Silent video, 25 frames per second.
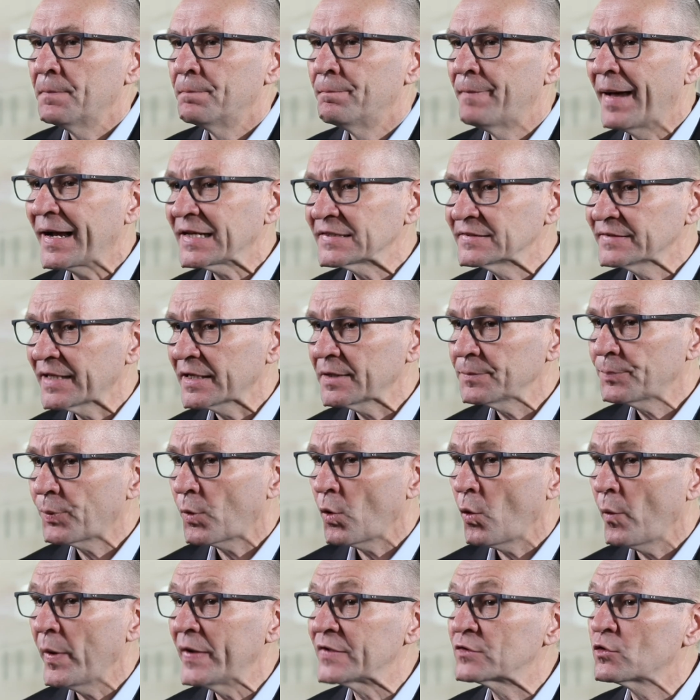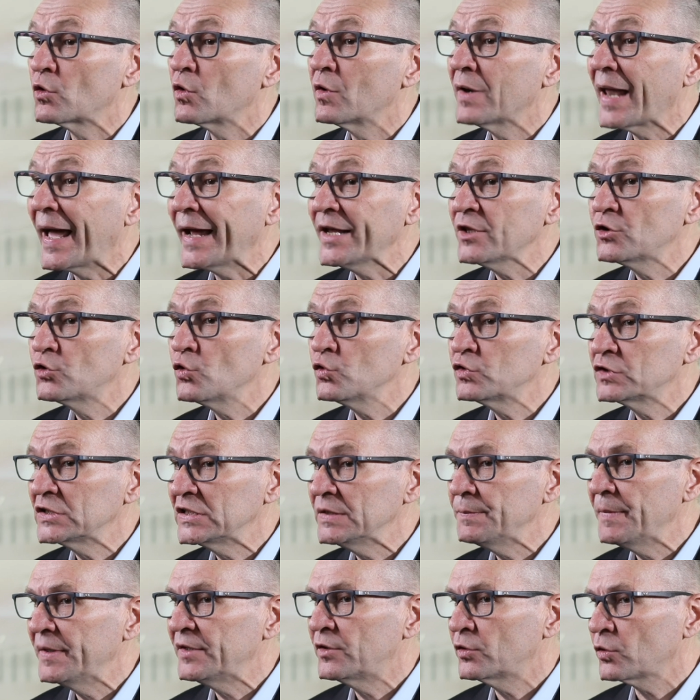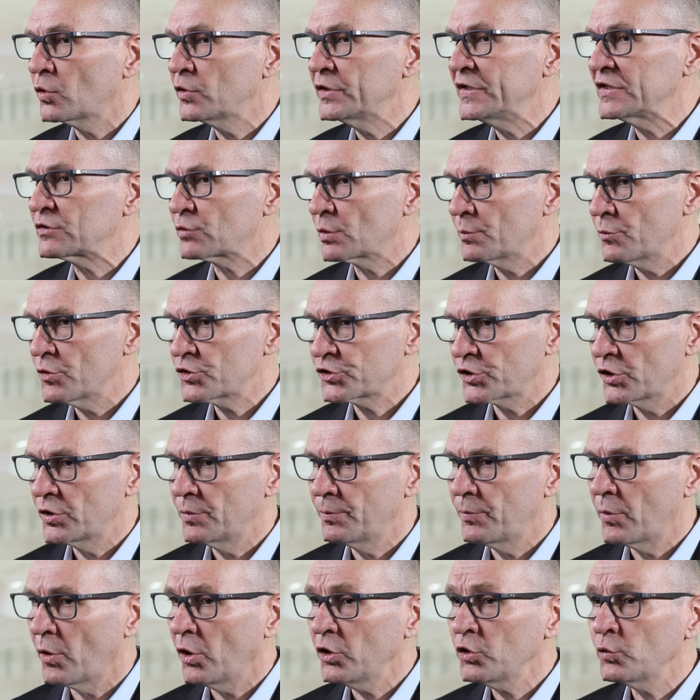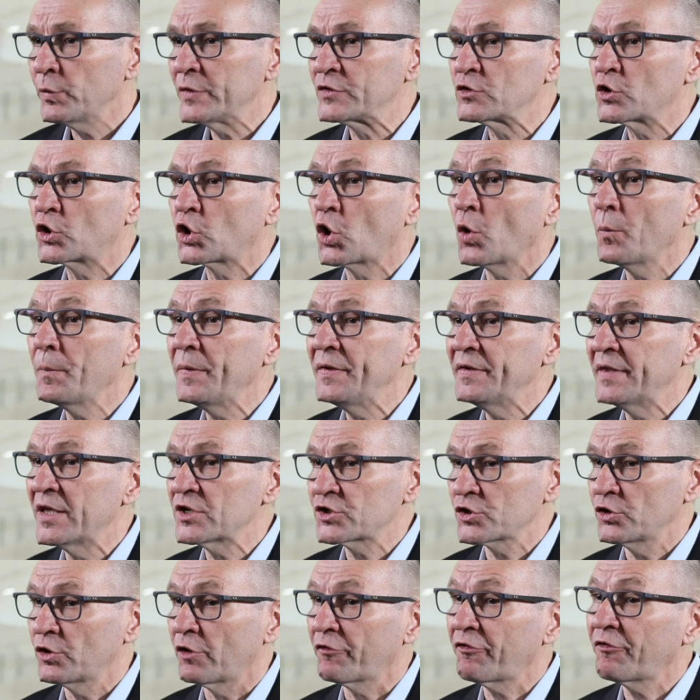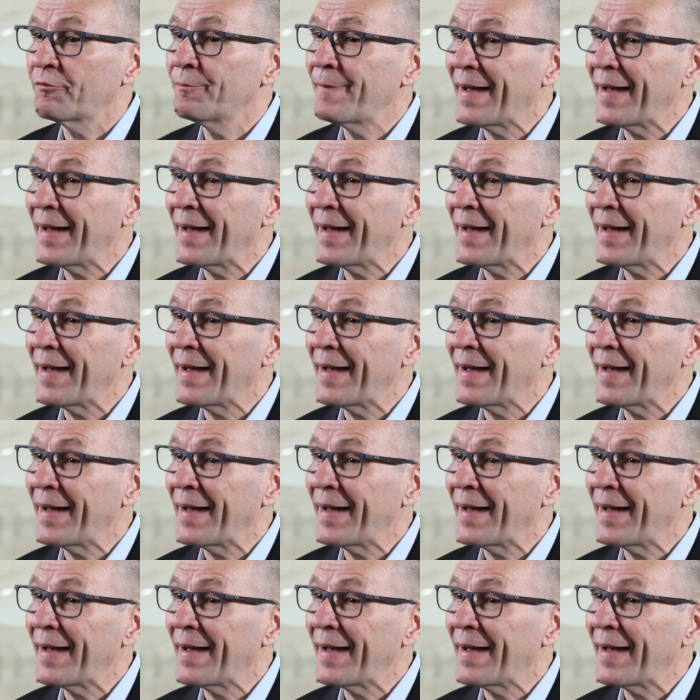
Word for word: Max 9 Pro is a light-duty metal distribution board with a combination of